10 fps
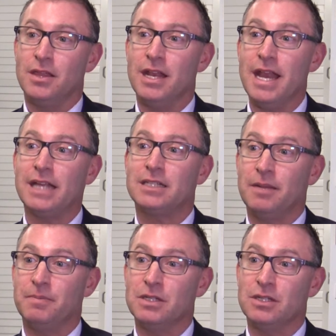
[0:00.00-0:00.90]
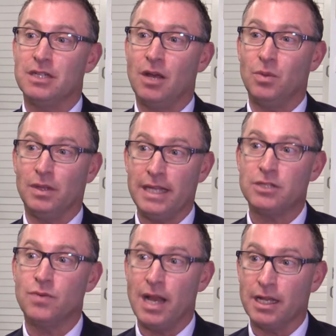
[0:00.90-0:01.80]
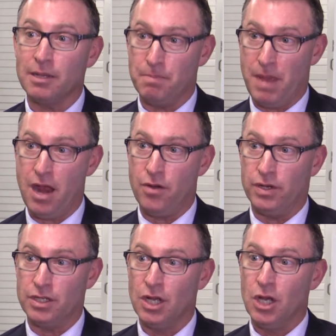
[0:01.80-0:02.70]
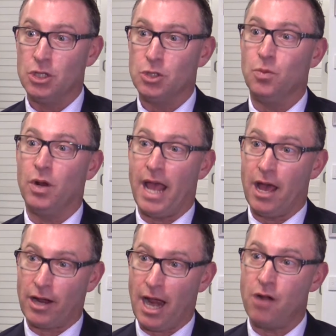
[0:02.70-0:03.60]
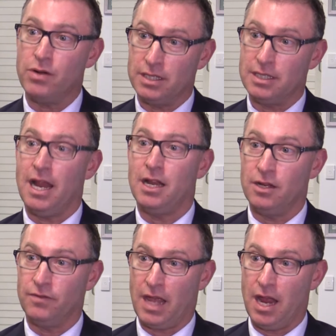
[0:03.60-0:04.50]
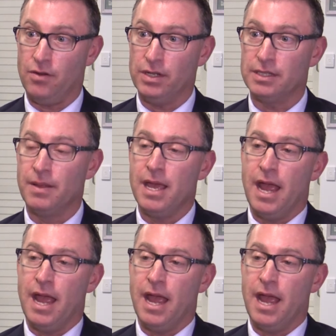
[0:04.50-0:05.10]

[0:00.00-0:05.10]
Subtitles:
the next step is to say, well, let's really compare it to what our current standard of care is.